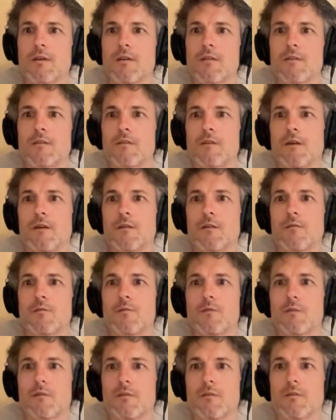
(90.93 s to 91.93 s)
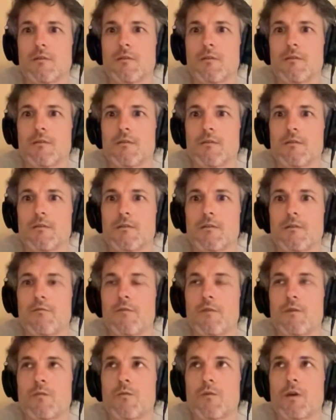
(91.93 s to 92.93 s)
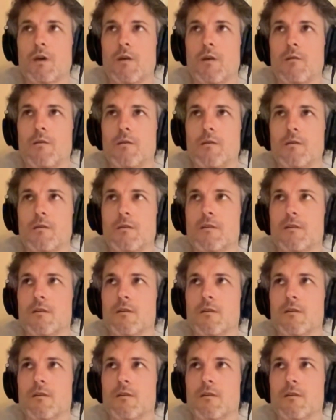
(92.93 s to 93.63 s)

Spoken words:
start doing the self-inquiry.